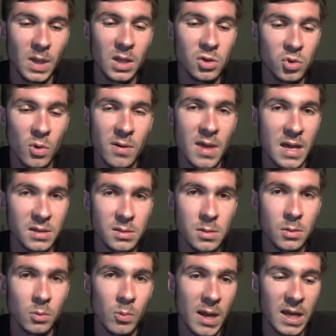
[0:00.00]
enjoy that
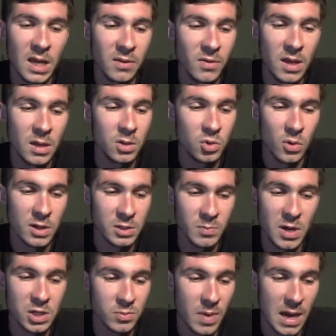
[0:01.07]
too? Why can't they enjoy
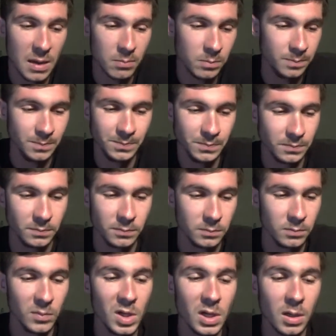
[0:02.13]
SpongeBob?
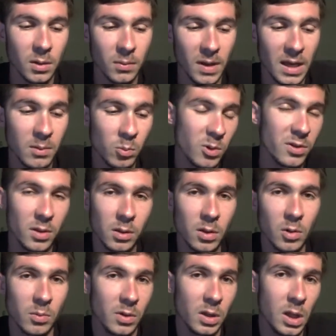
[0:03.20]
You know, and with a
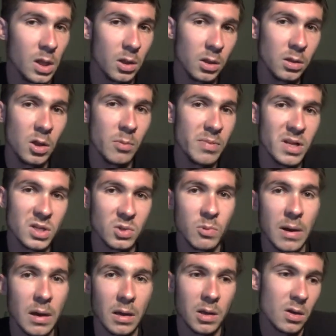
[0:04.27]
little, little a little bit of
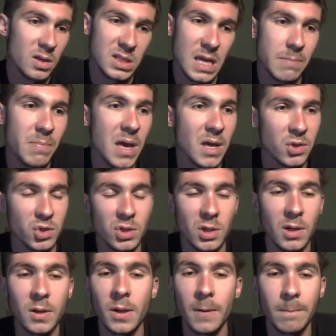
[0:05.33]
swearing. You know, I say bitch.
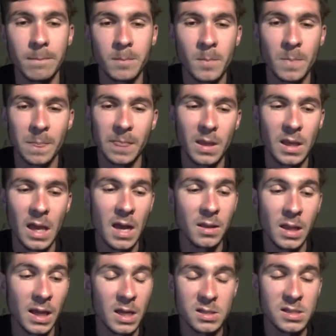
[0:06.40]
You know, yeah,
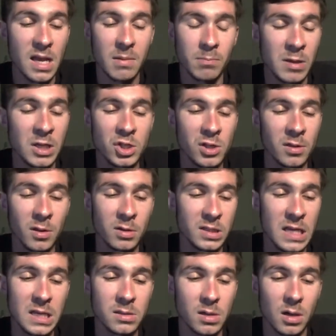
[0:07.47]
like I said, P G
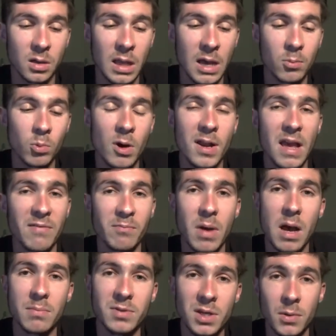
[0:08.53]
thirteens are allowed one
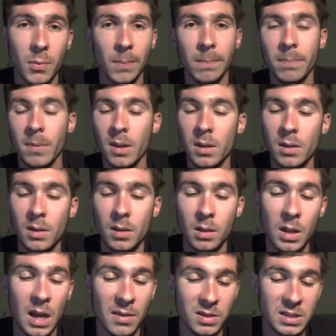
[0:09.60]
F-bomb too.
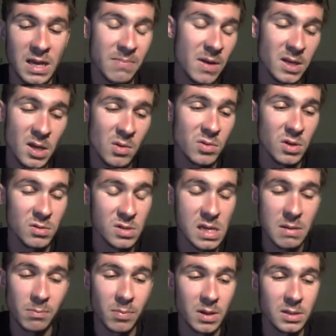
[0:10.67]
A lot of the time they don't use
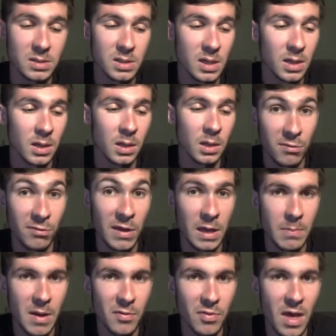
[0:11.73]
it, but uh, think
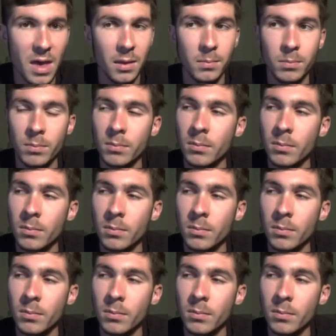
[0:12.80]
about that.